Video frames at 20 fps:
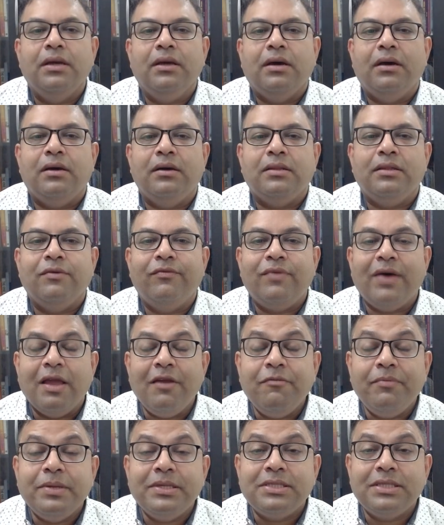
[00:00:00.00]
The
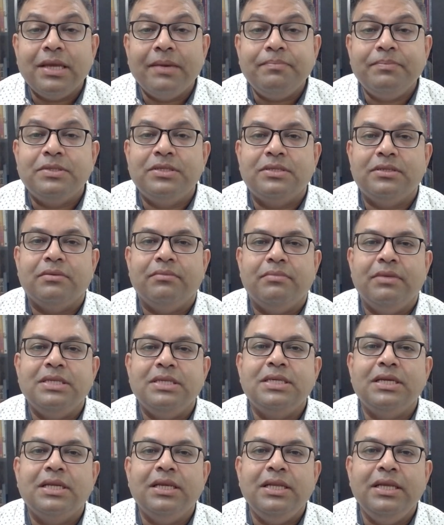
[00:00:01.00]
five precepts
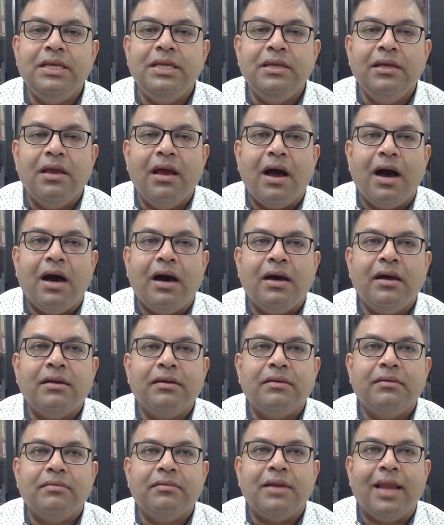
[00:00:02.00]
basically
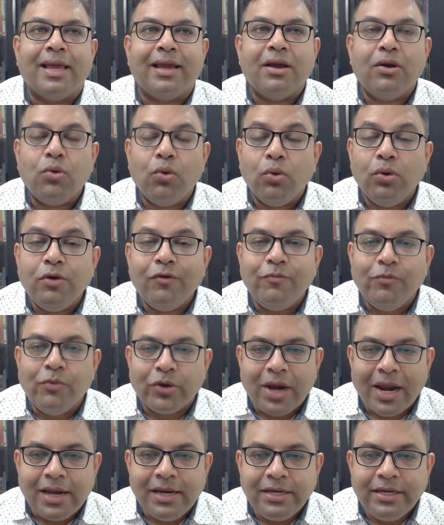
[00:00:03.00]
are like a code of
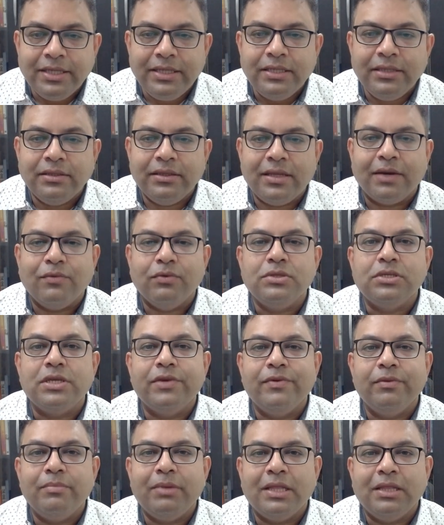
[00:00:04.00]
morality that was
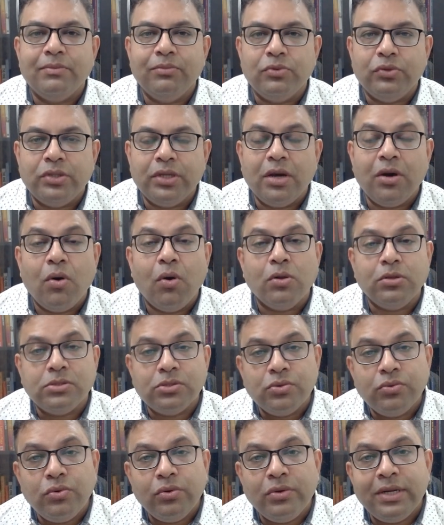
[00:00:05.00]
given by the Buddha,
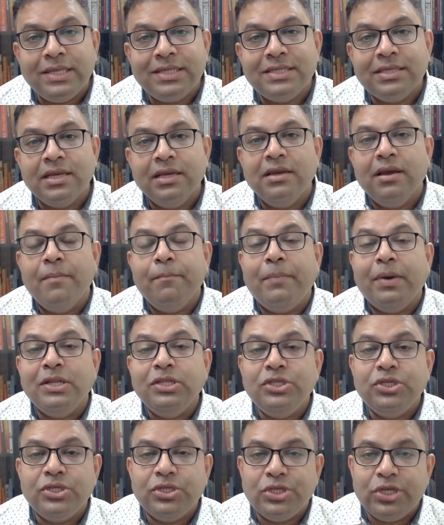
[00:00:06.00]
also known as
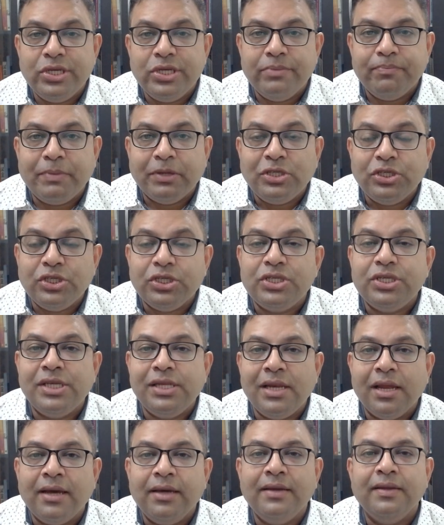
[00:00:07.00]

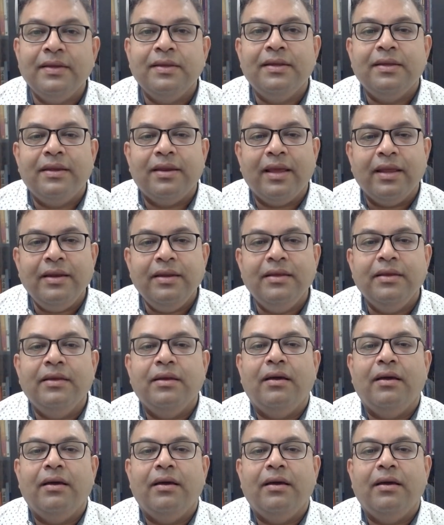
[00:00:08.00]
Panchasila, right?